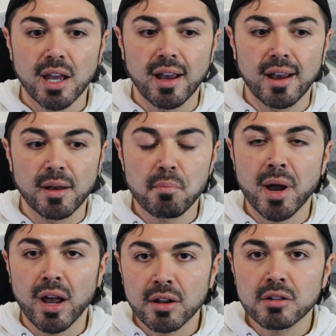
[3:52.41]

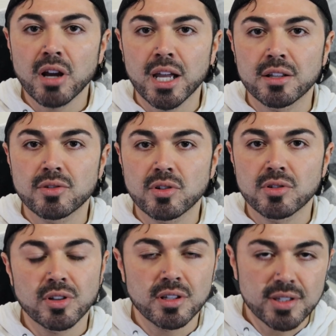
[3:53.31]
my under eye
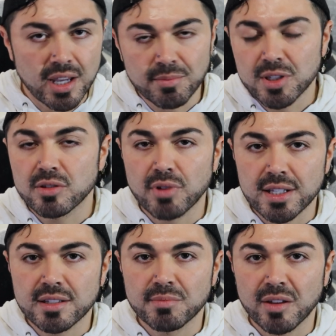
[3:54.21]
concerns are the same as the
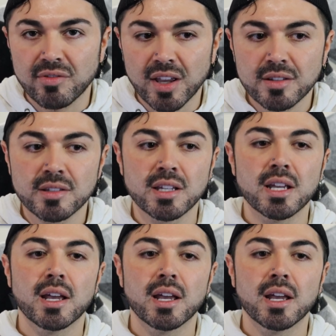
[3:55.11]
rest of my face.